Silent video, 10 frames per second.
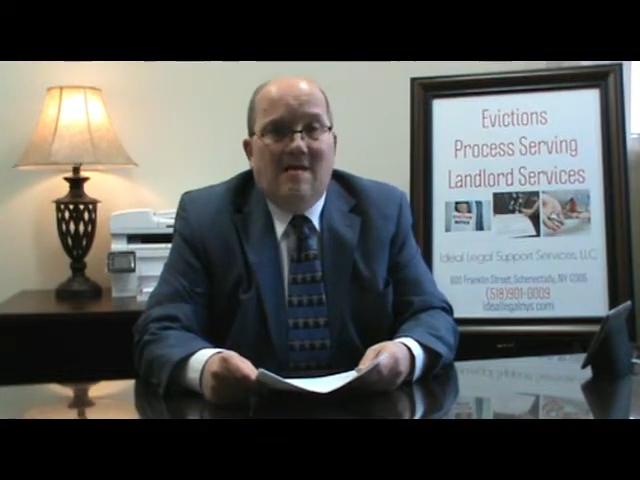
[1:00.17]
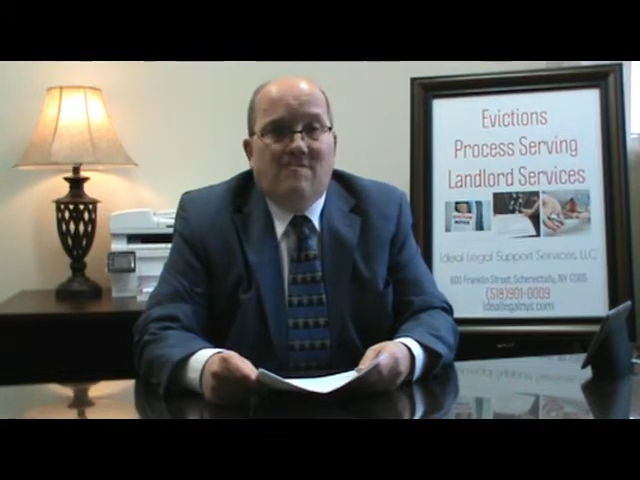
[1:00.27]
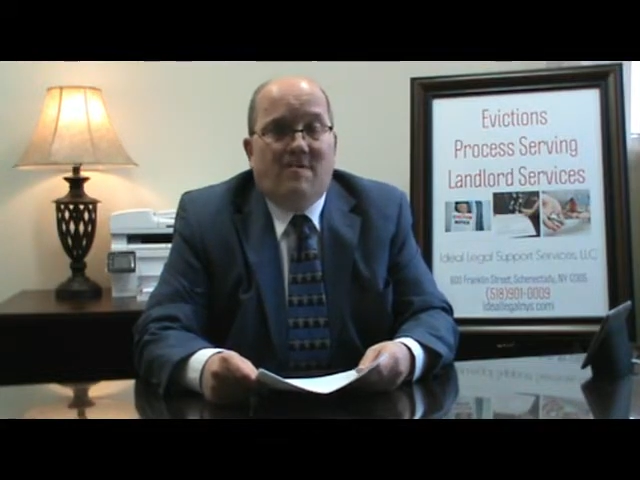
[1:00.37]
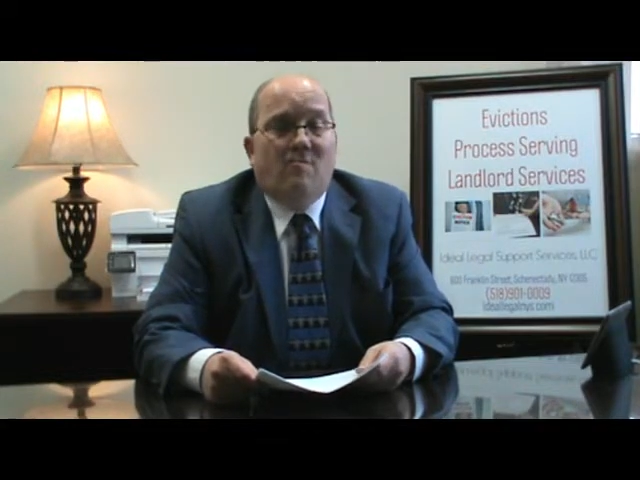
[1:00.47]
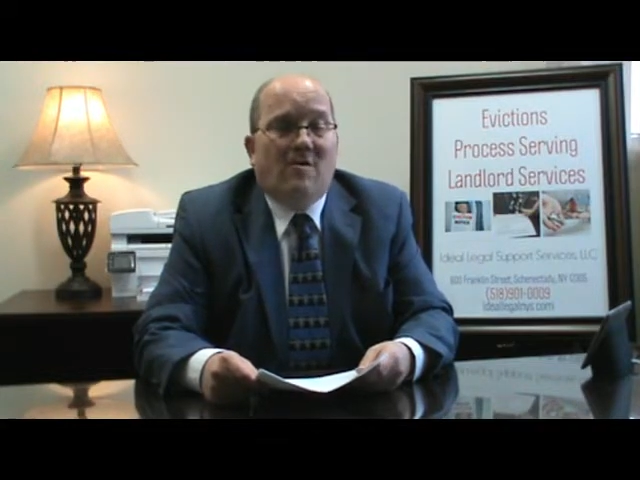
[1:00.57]

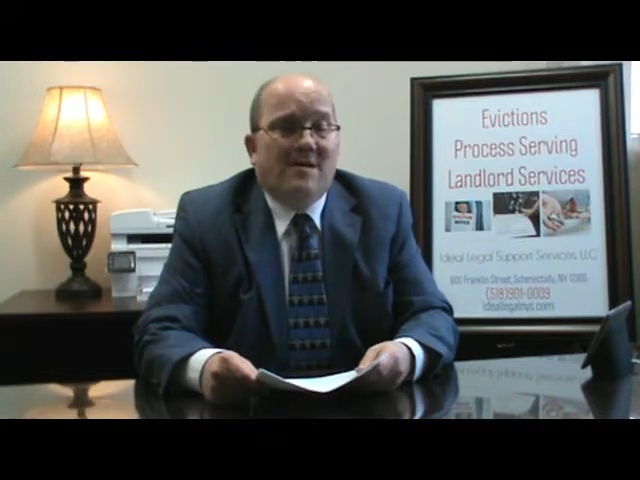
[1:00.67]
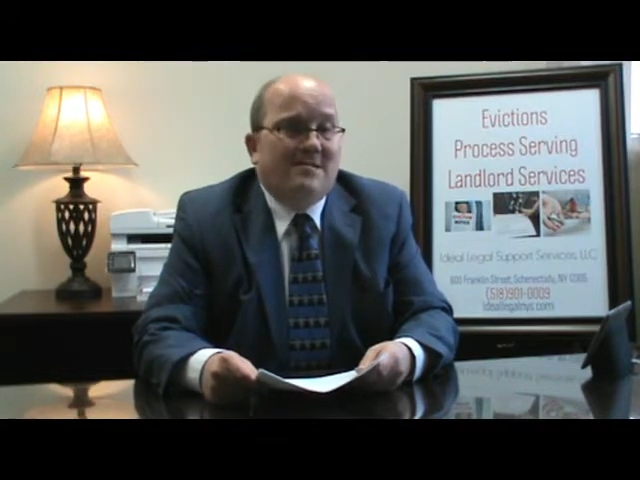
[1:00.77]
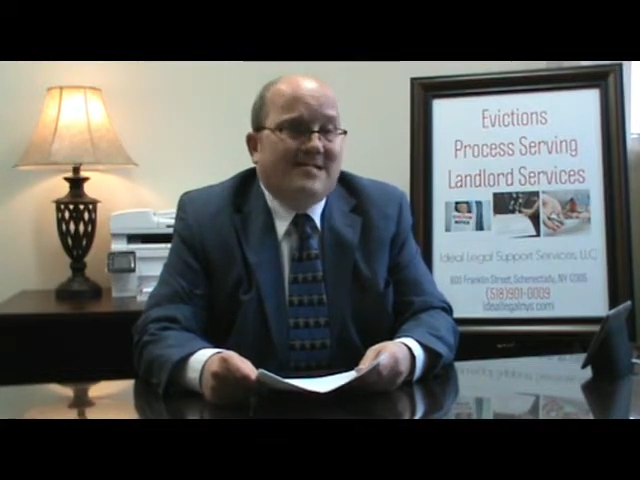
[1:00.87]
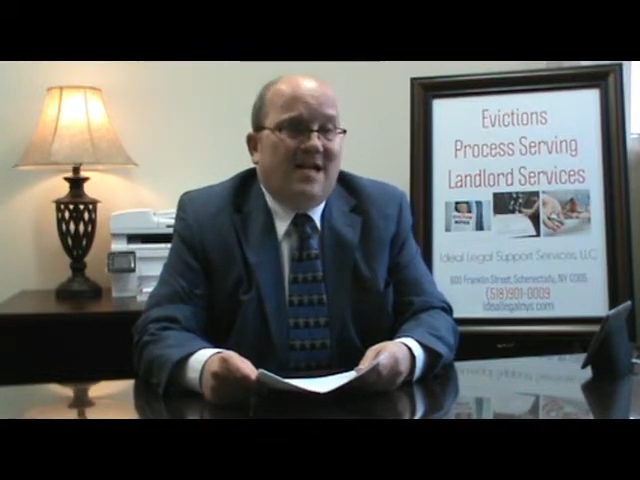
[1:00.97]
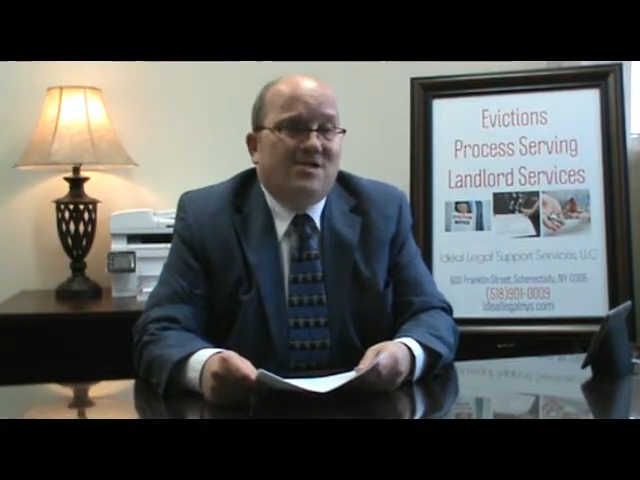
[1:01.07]
from
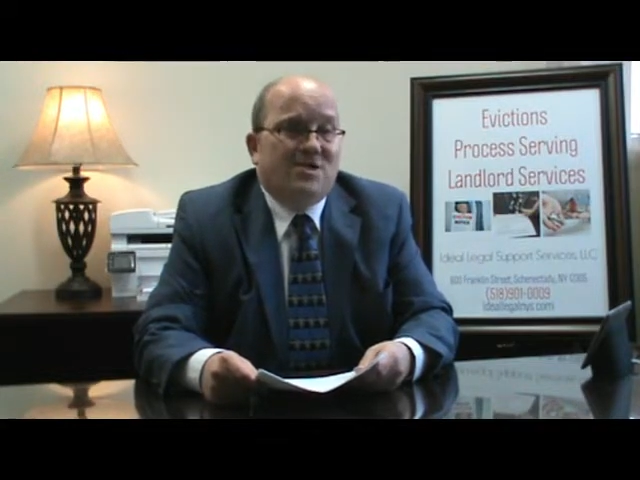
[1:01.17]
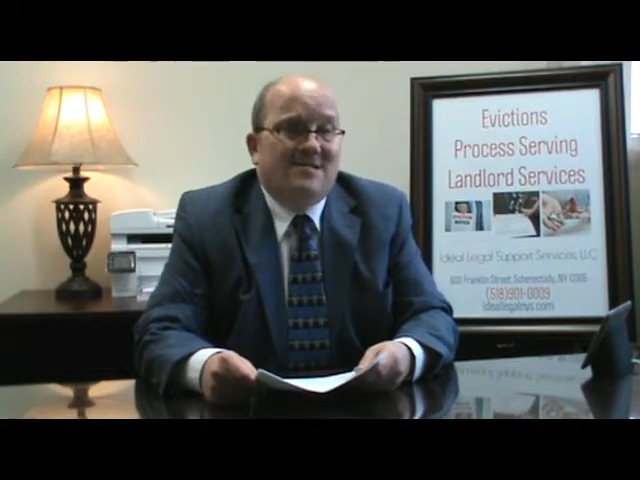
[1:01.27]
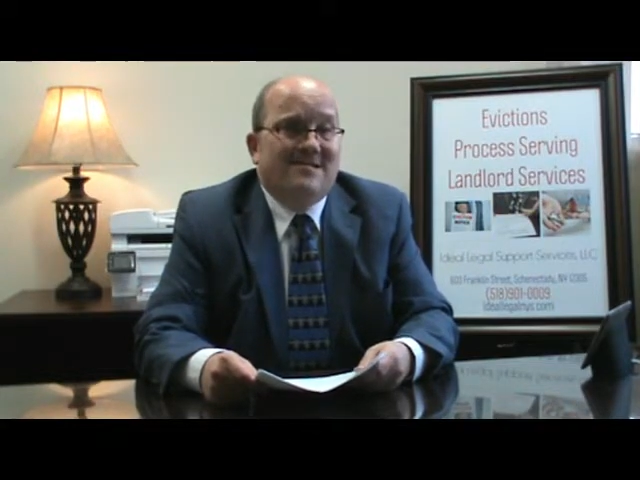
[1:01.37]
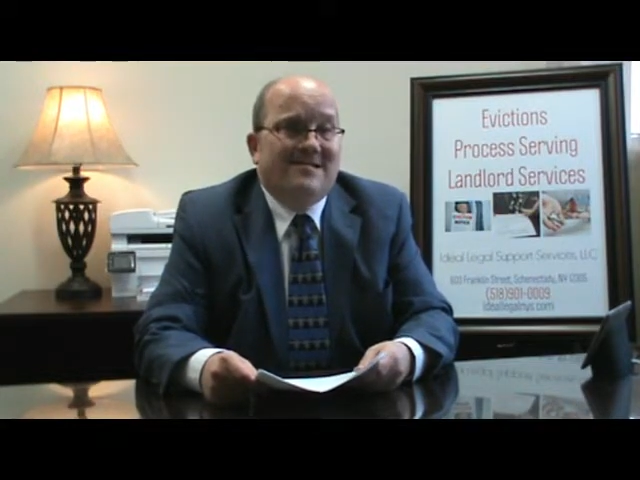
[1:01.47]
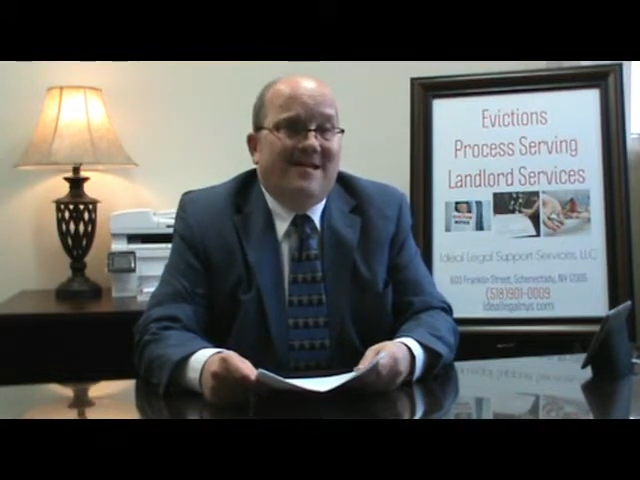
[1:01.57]

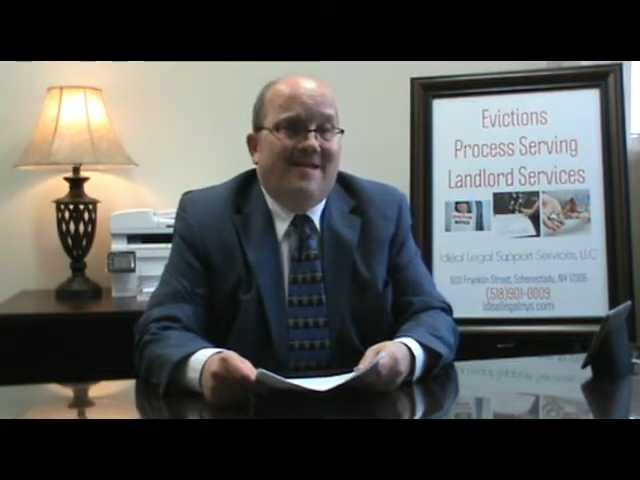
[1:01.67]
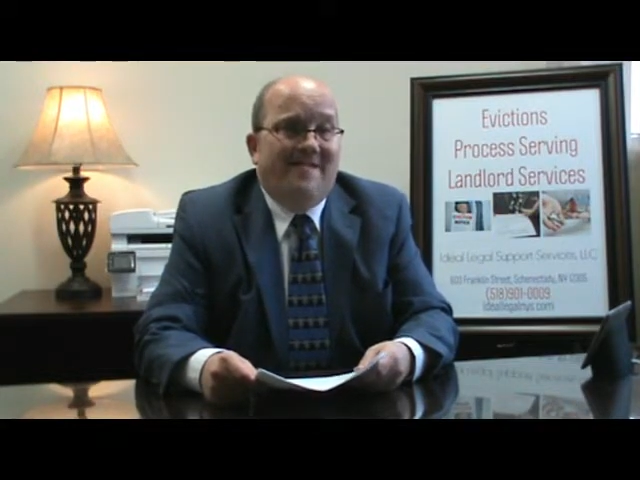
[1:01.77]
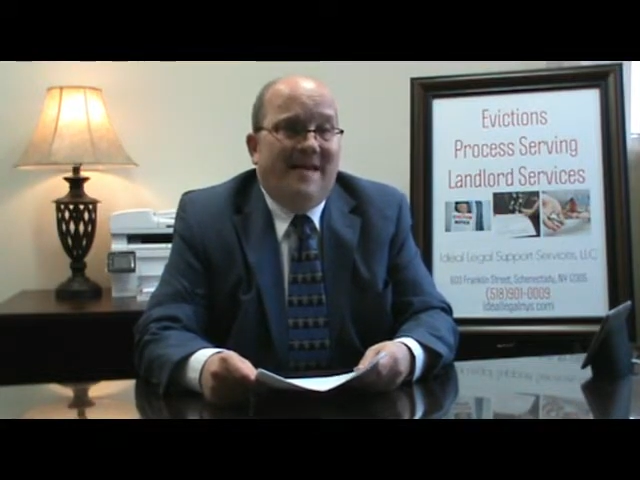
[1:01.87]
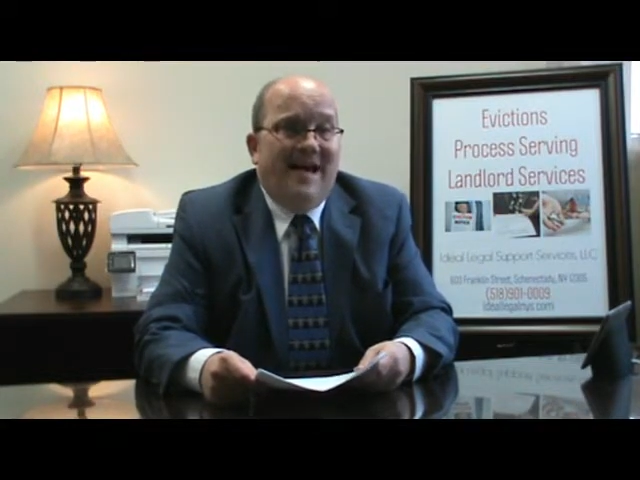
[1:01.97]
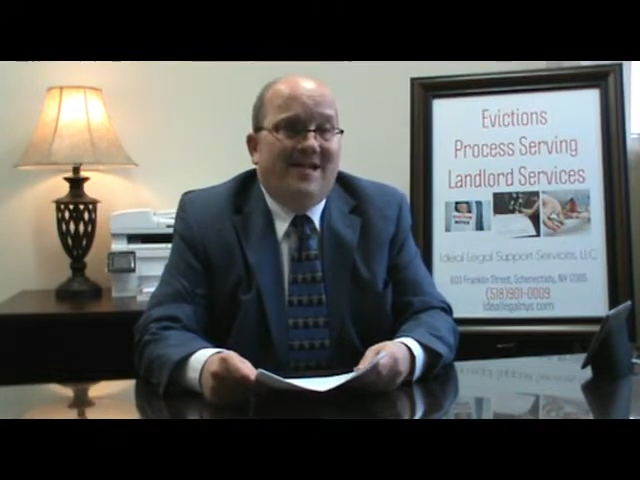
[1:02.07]
organizations
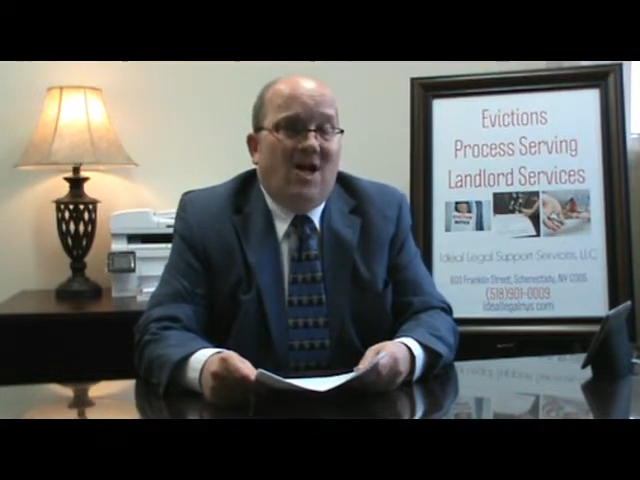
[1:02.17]
that